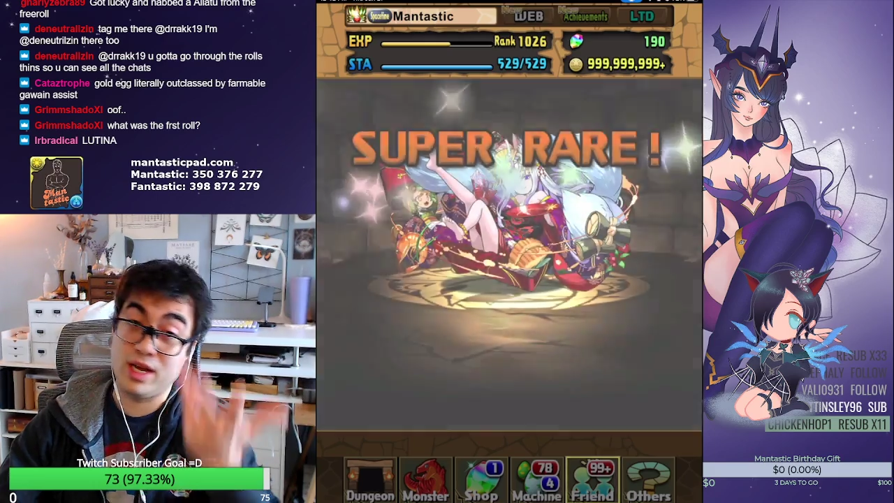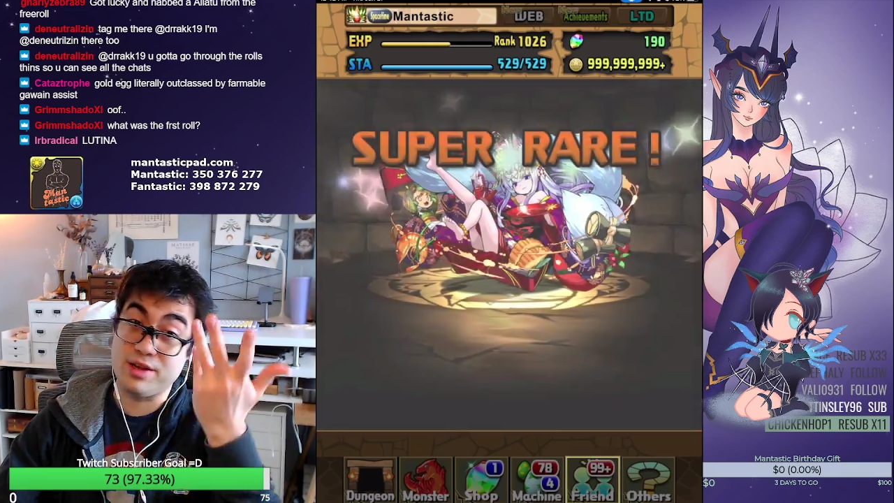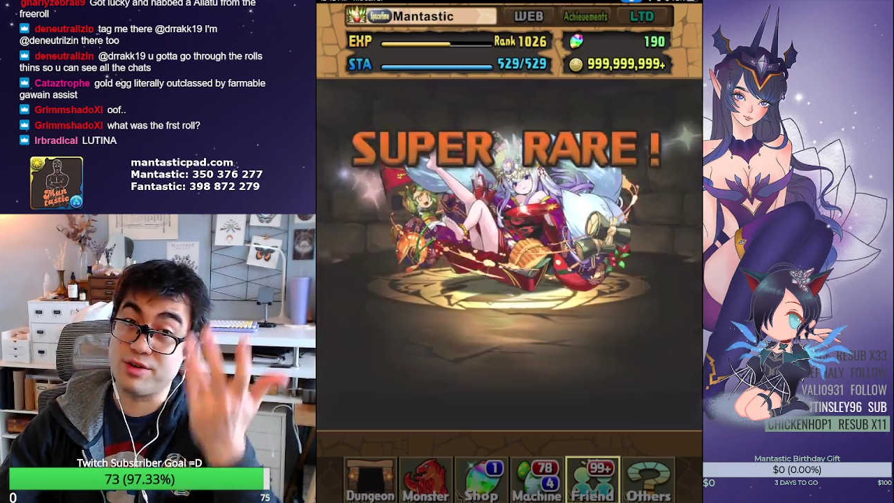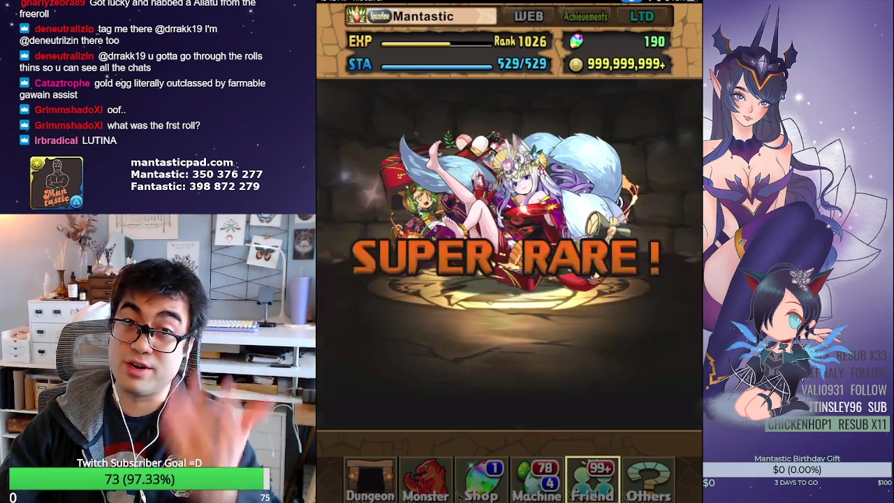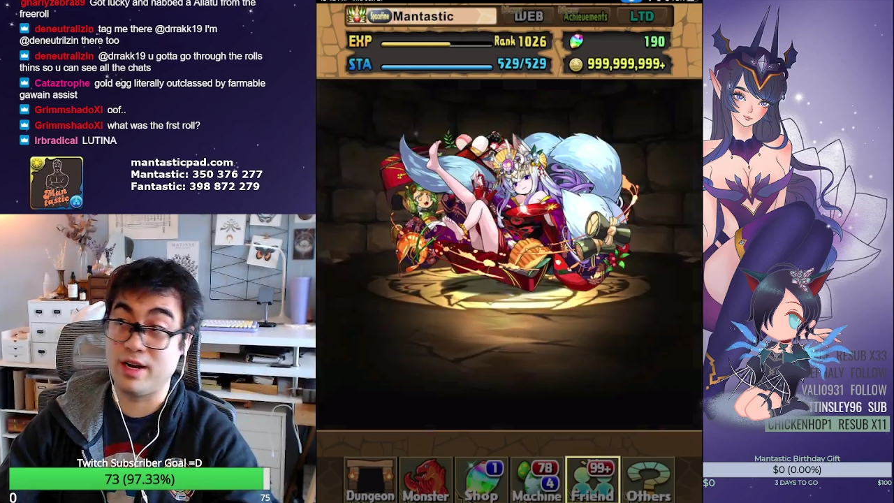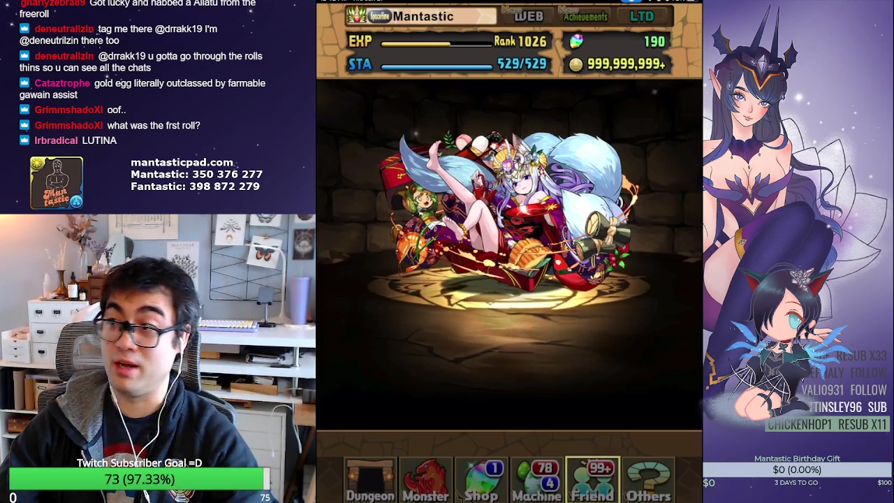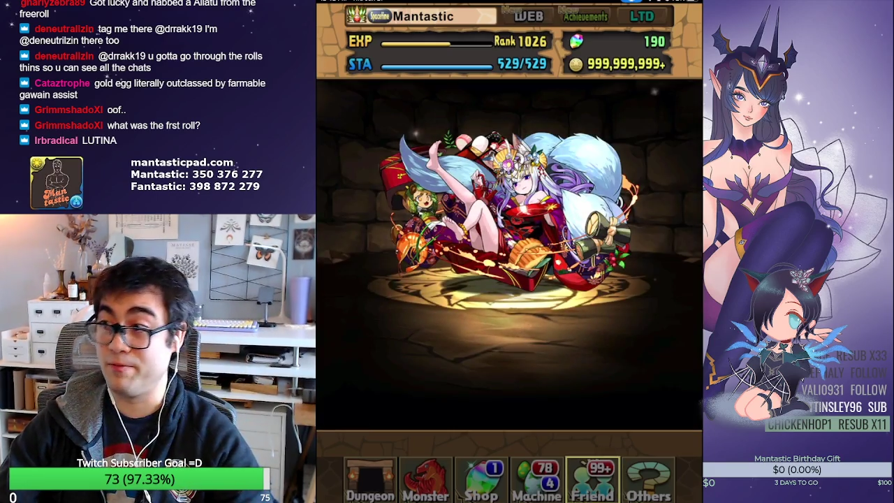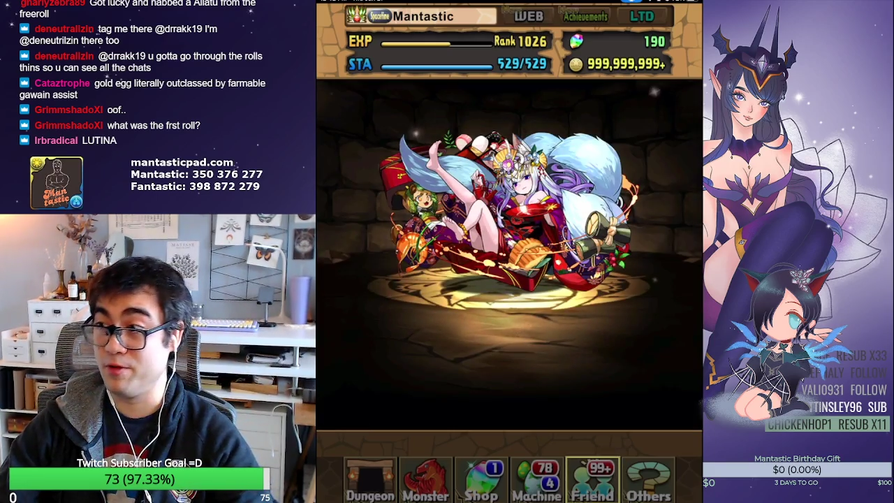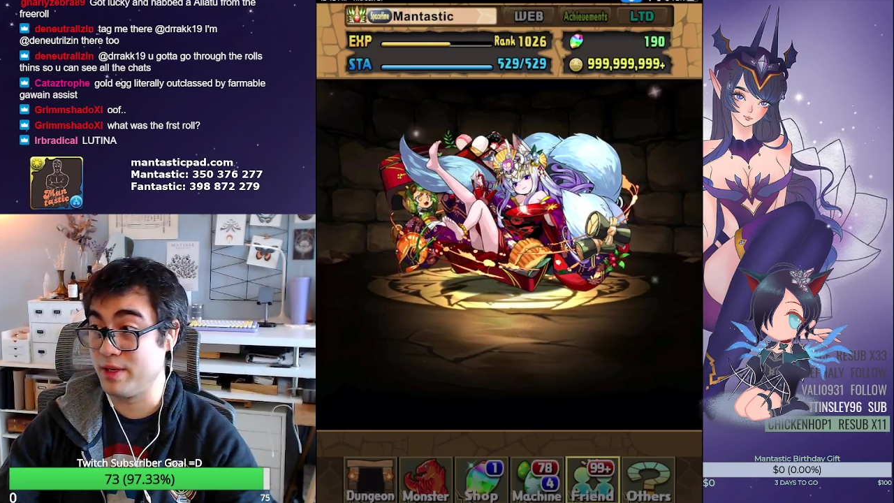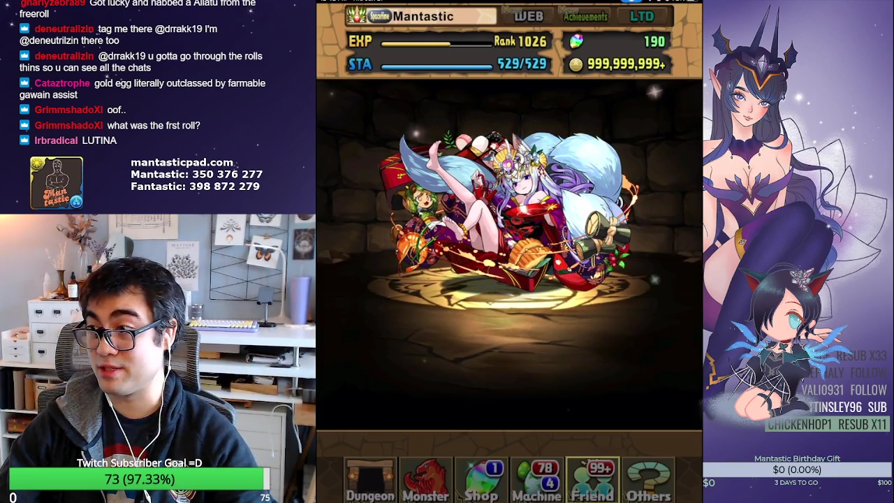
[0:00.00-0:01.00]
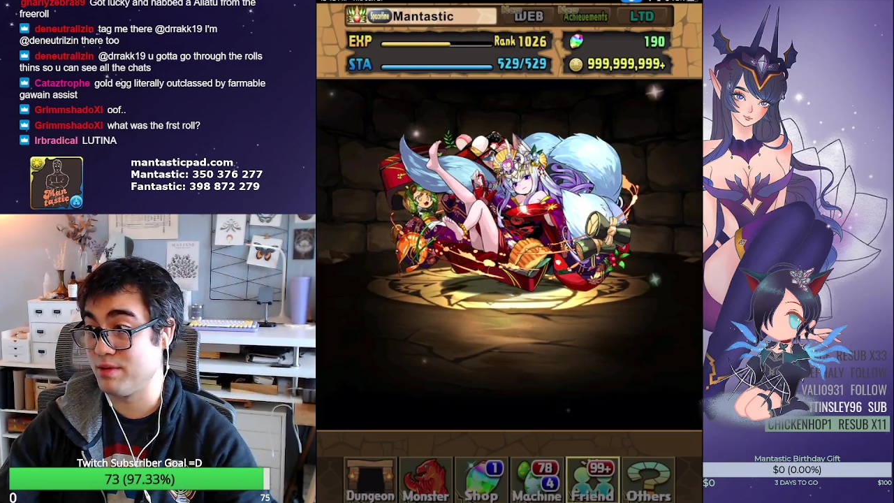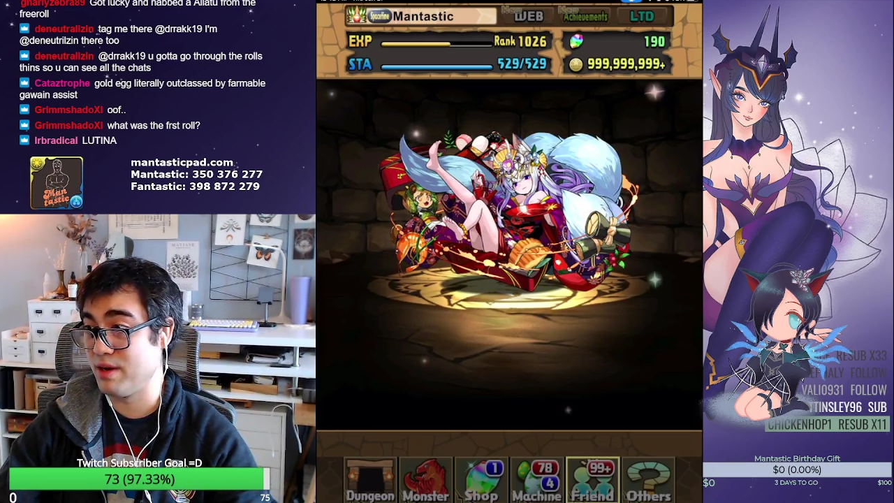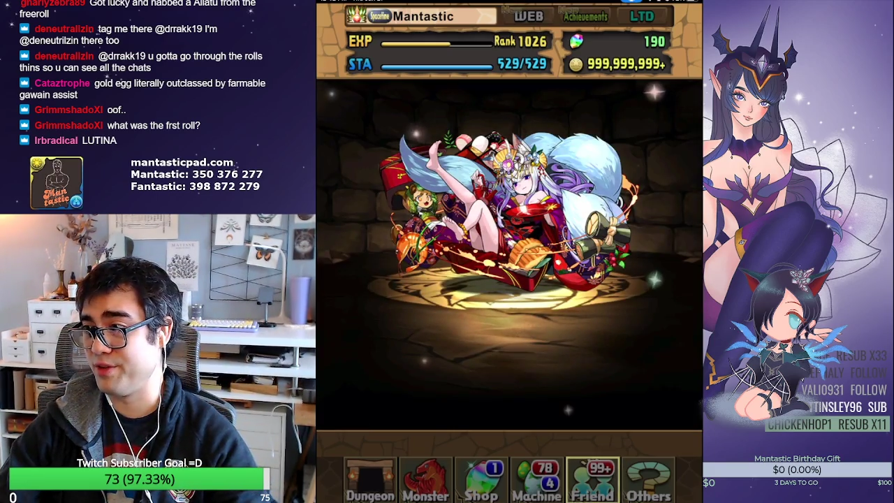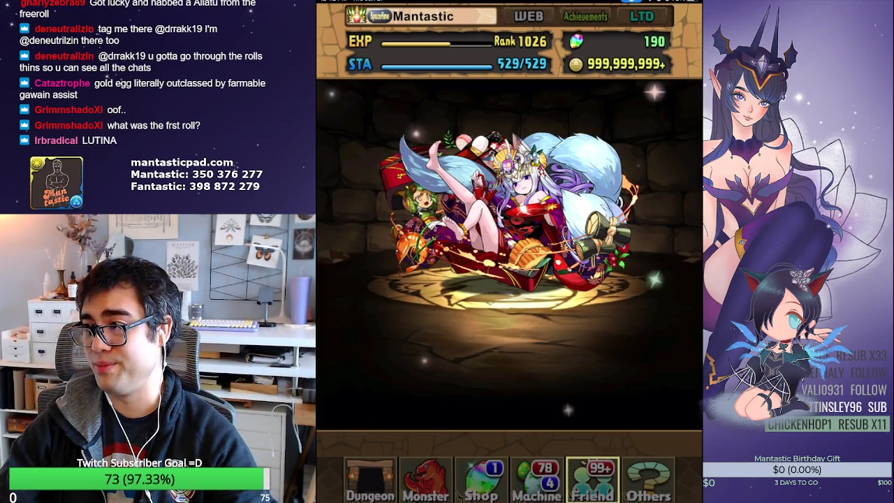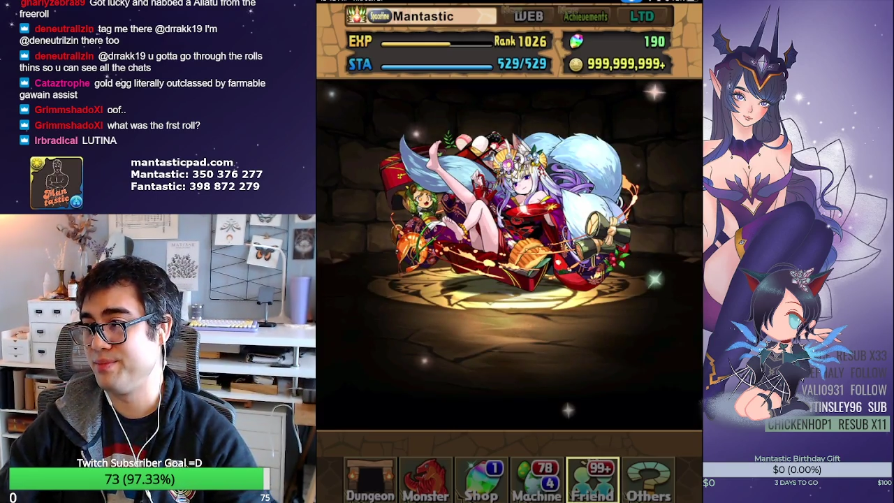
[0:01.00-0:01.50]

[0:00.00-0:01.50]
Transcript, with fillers: you're not helpful whatsoever.